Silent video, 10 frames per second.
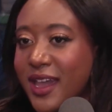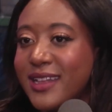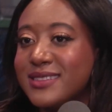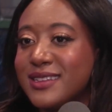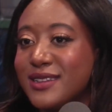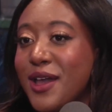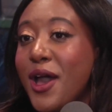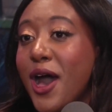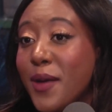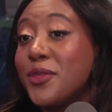Henson
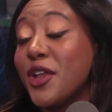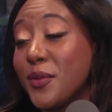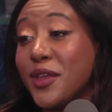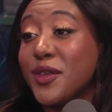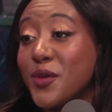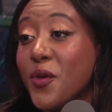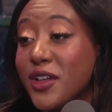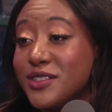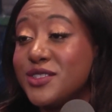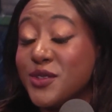up there being the
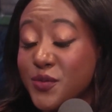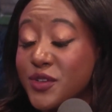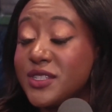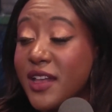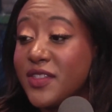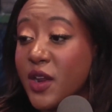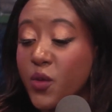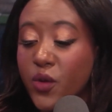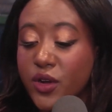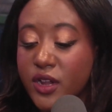ones to present that
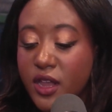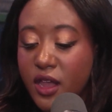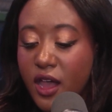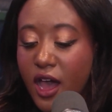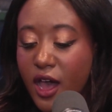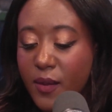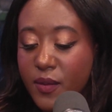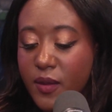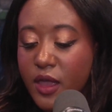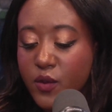award,
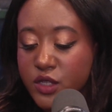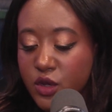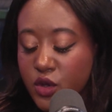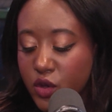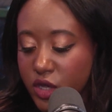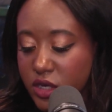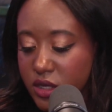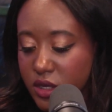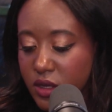it was a good